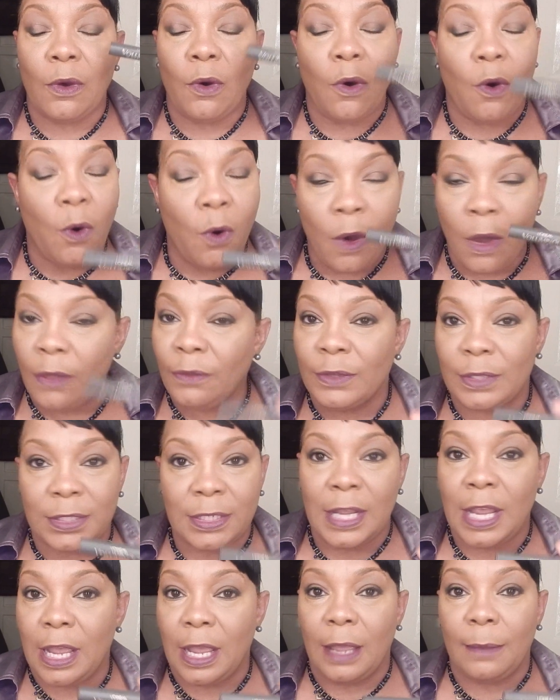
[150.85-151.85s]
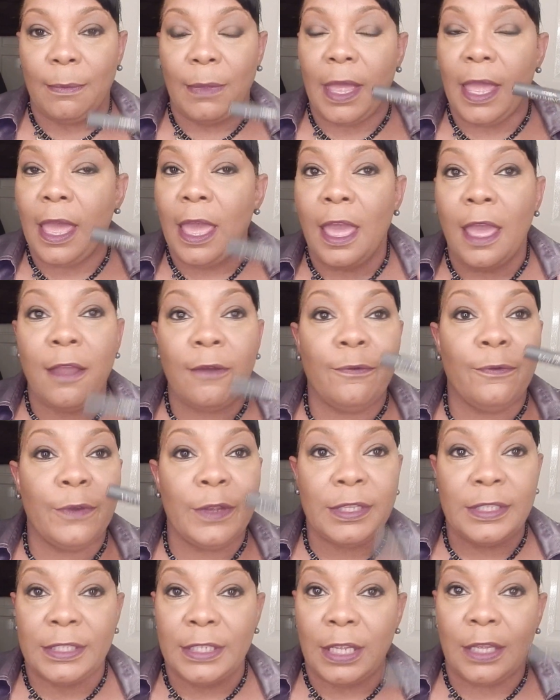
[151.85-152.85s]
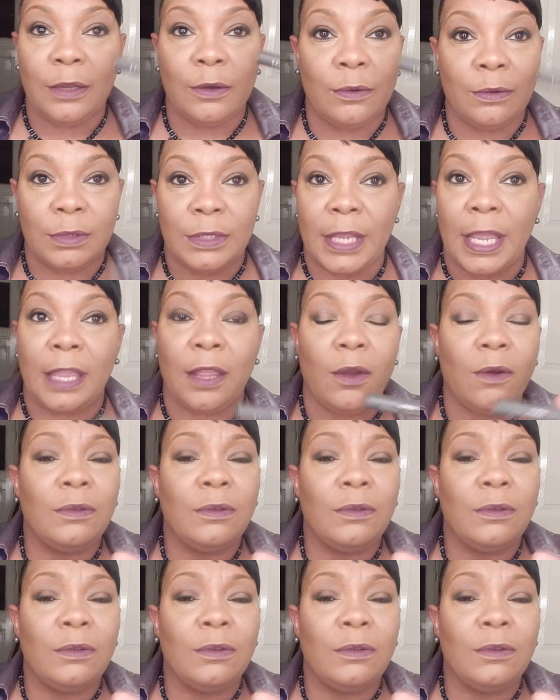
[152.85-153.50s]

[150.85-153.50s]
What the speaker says: all the time, every single day.